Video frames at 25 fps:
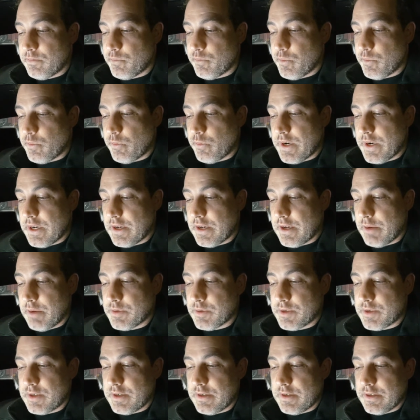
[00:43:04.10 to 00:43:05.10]
when it comes
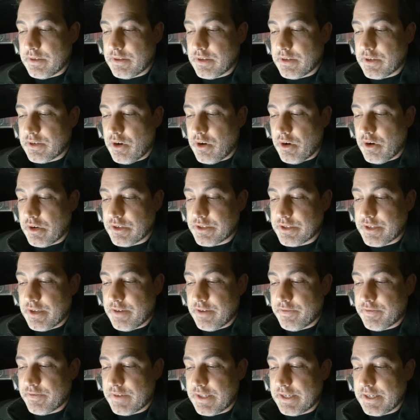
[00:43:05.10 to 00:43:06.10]
to the car
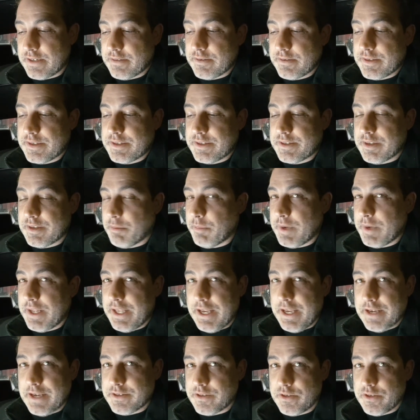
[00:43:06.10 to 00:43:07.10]
stuff, like, somebody
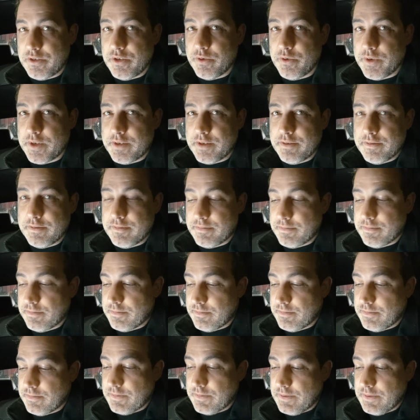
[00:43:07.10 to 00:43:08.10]
has to do it.
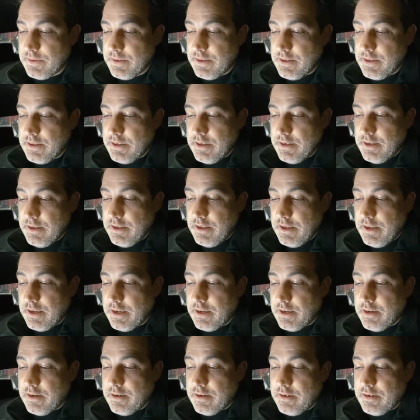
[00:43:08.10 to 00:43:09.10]

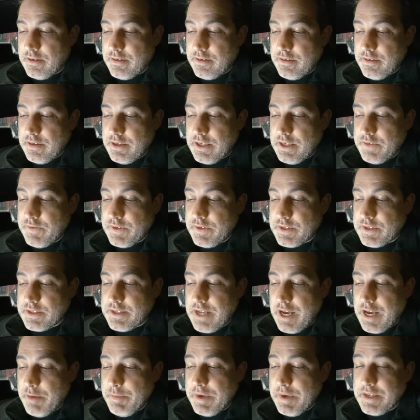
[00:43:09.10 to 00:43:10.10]
And if it's
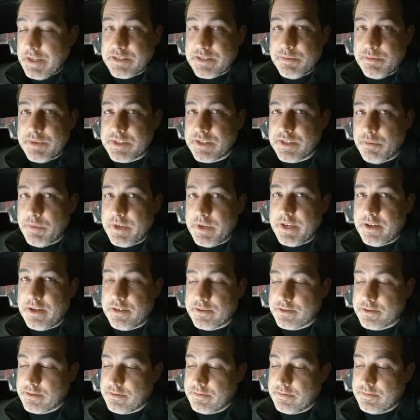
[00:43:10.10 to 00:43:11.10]
not me, it's going to be somebody
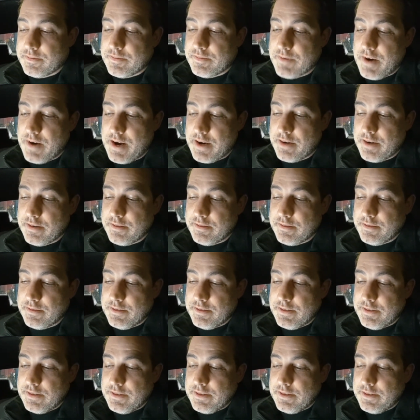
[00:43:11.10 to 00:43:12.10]
else, right?
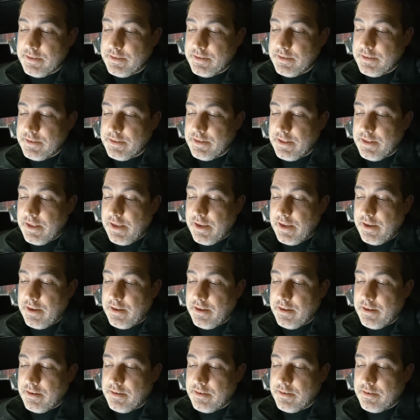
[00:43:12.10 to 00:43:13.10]

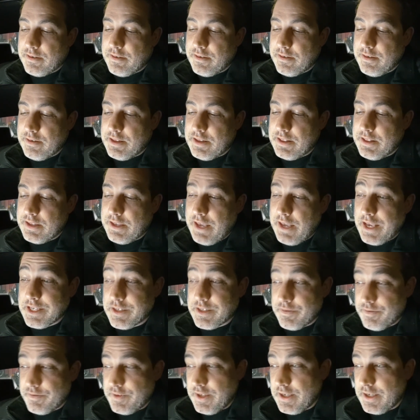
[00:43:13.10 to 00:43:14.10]
And in the case
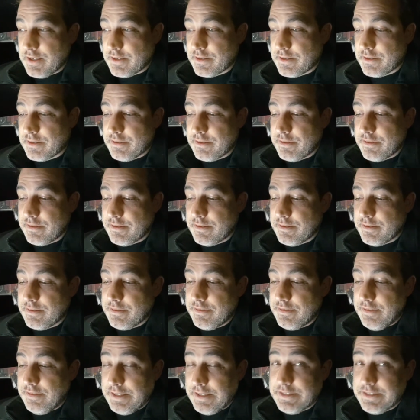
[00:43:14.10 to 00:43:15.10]
of this,
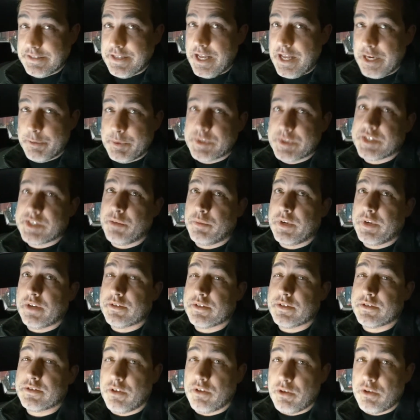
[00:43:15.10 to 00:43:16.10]
it's not going to be somebody else.
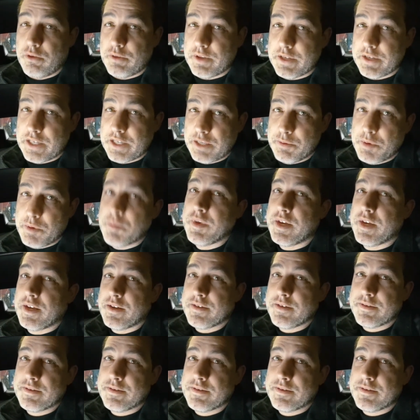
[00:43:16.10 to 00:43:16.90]
It's only going to be me,